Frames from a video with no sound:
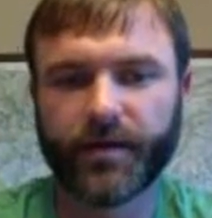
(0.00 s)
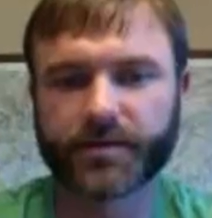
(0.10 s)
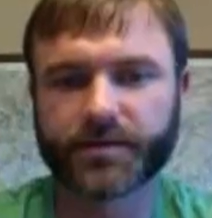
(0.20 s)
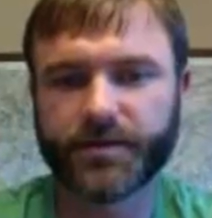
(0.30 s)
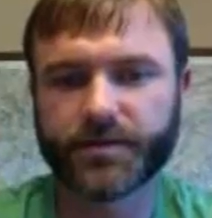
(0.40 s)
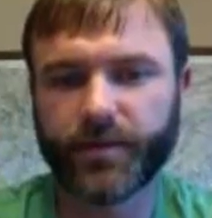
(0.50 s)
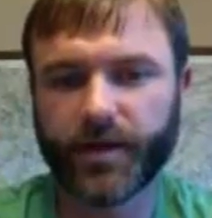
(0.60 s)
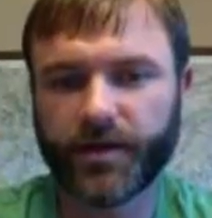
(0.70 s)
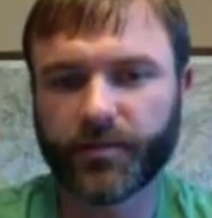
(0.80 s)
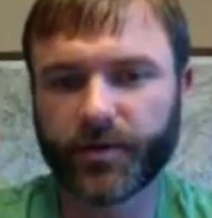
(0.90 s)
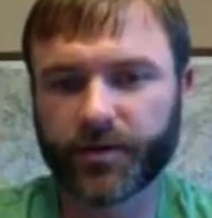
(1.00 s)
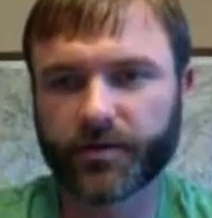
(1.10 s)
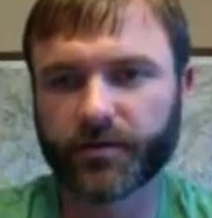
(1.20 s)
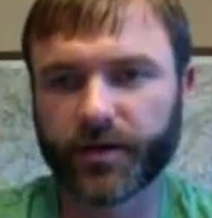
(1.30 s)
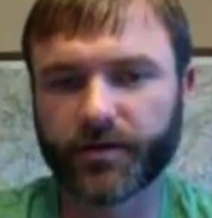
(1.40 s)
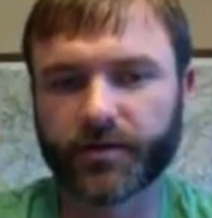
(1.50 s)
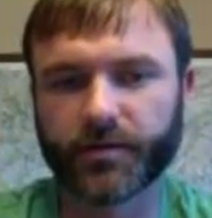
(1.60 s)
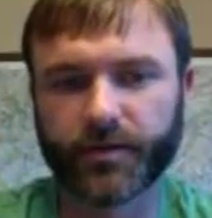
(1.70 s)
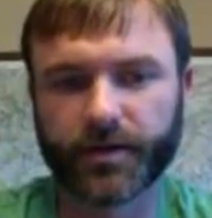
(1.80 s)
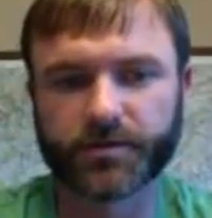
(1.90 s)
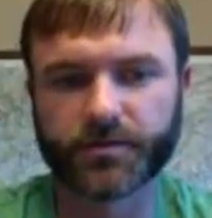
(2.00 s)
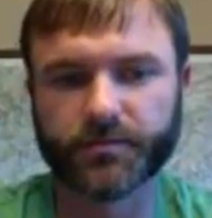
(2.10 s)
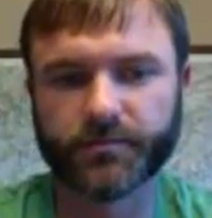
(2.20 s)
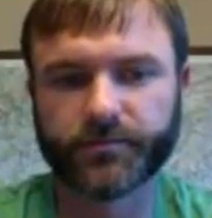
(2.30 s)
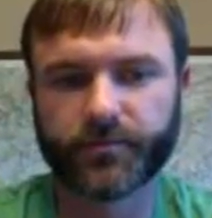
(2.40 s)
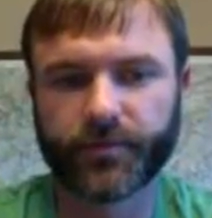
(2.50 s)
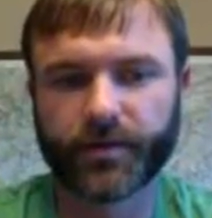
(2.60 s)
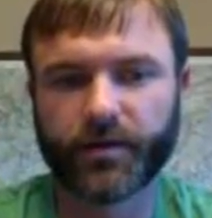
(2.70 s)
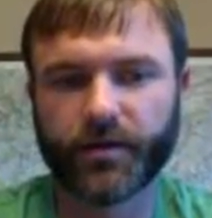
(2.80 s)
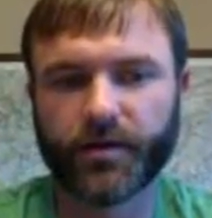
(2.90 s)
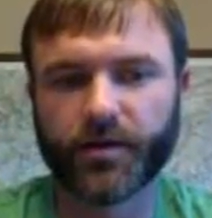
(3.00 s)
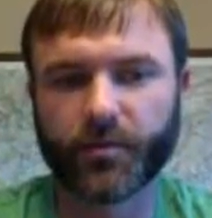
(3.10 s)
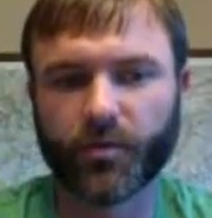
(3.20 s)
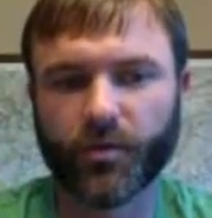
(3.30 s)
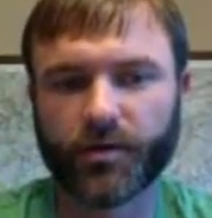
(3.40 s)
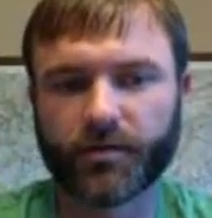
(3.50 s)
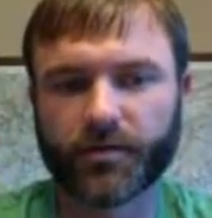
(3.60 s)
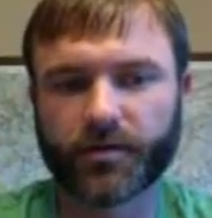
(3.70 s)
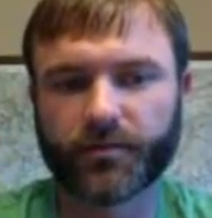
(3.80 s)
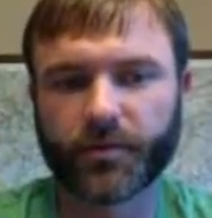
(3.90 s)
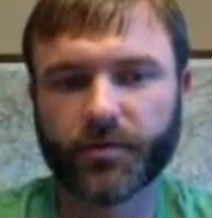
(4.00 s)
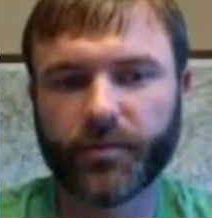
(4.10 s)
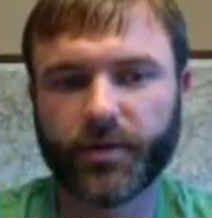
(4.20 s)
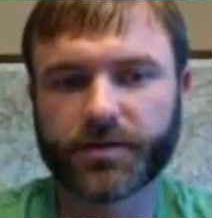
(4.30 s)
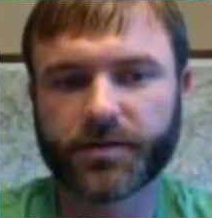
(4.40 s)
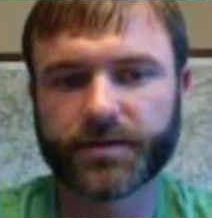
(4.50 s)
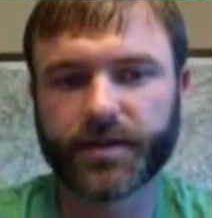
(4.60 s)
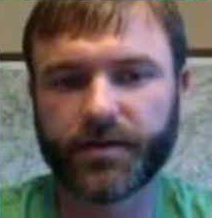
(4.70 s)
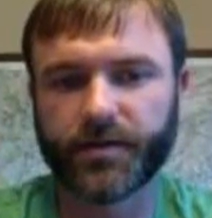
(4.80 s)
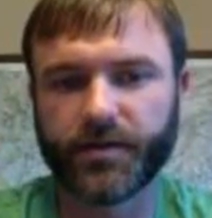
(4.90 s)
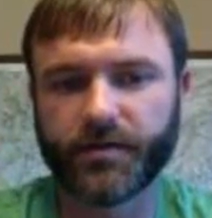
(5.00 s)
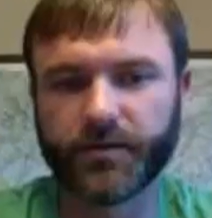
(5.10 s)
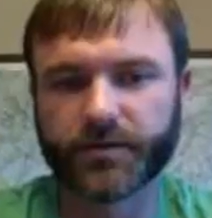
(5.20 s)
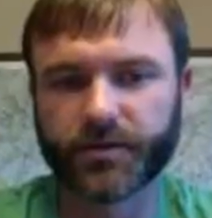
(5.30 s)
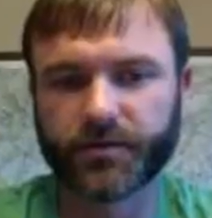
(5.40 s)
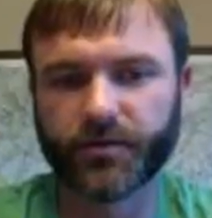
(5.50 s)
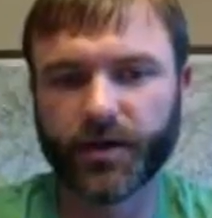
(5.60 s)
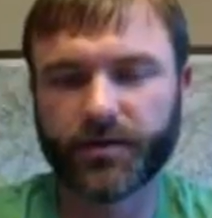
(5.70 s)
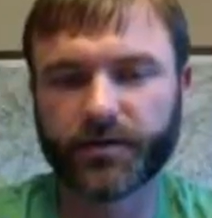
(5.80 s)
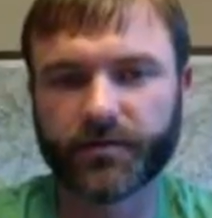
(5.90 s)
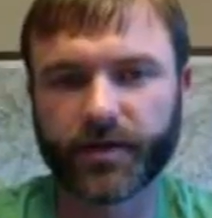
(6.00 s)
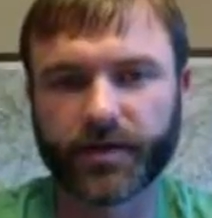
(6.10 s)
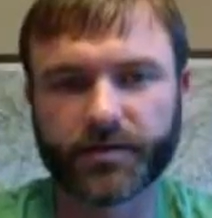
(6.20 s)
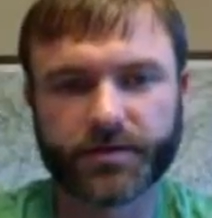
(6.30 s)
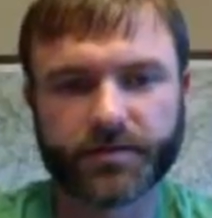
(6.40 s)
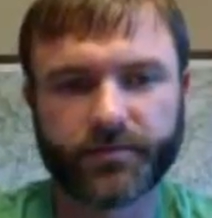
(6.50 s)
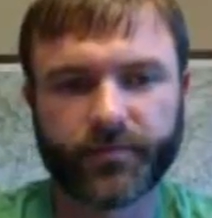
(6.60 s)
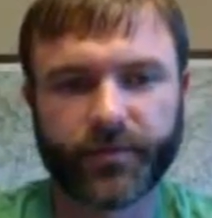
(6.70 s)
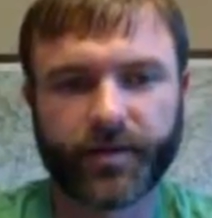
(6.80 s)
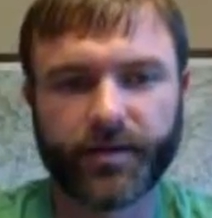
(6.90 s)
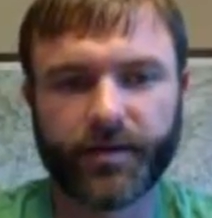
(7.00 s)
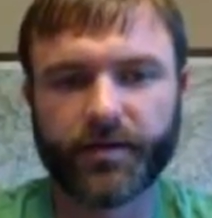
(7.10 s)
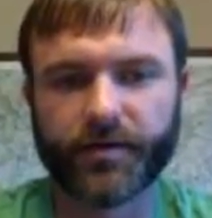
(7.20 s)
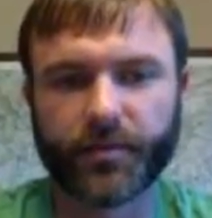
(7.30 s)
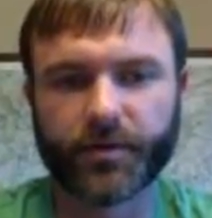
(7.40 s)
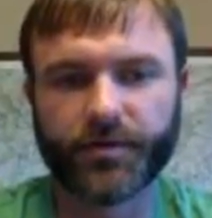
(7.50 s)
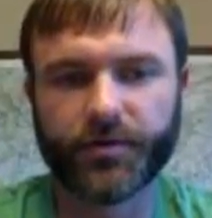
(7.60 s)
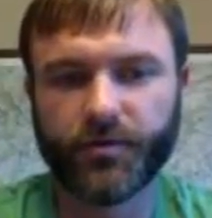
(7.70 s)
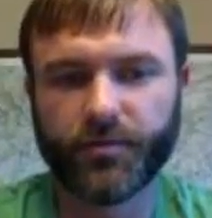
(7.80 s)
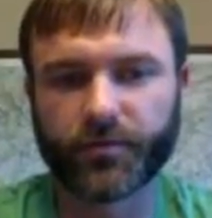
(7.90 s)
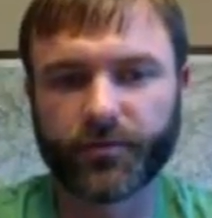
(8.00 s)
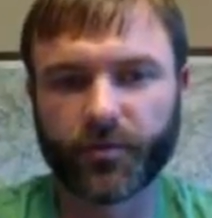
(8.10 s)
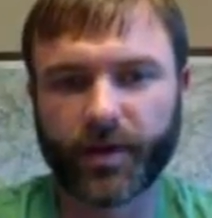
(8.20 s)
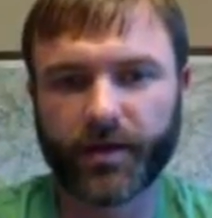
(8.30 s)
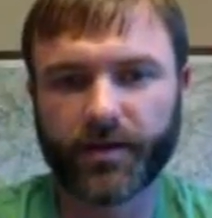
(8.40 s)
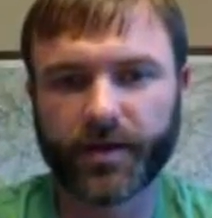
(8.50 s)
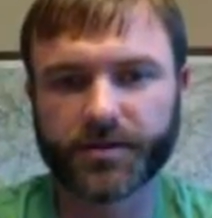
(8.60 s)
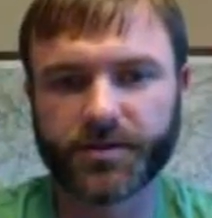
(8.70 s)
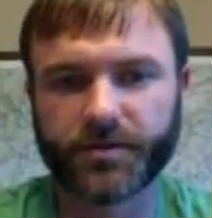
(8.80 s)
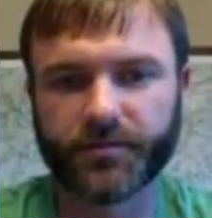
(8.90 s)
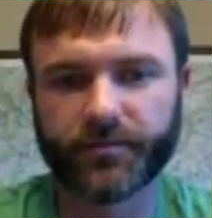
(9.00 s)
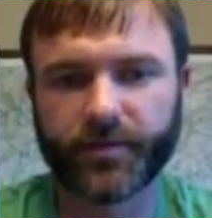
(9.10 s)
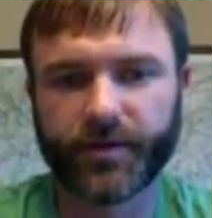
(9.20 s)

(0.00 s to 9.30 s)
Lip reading: as these may appear later in the module. Number 1, confirm the patient's ID using 2 identifiers. Number 2, perform hand hygiene.